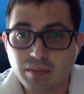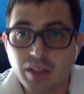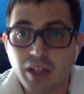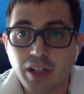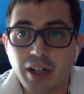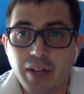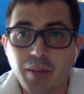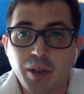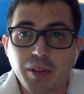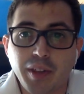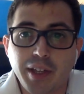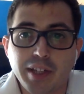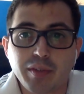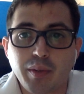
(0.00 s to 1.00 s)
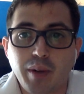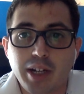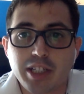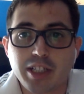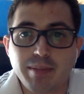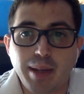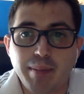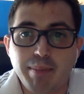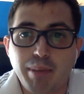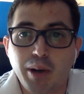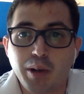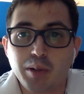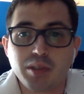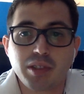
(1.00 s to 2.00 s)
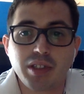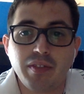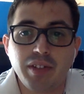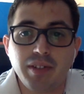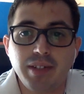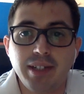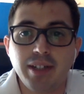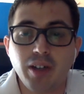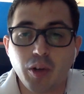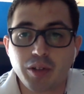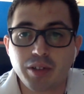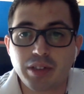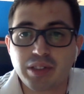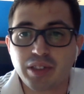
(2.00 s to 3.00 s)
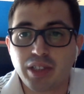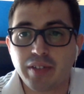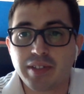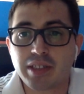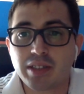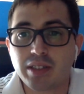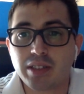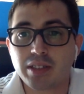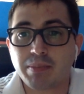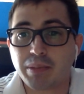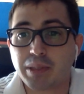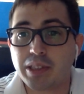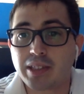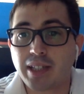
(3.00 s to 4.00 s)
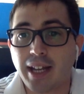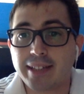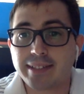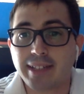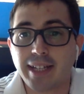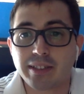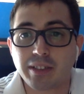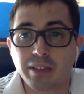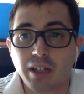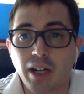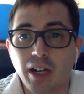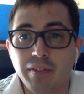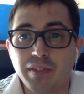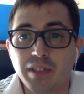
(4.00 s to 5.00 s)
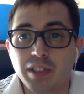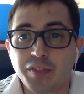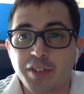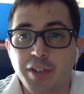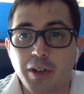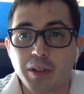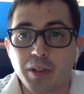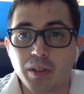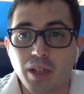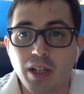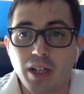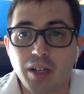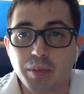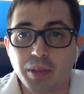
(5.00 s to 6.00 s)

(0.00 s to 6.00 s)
All right, well, thanks for watching my post. If you need notary services, please contact our office, Fornaro Law.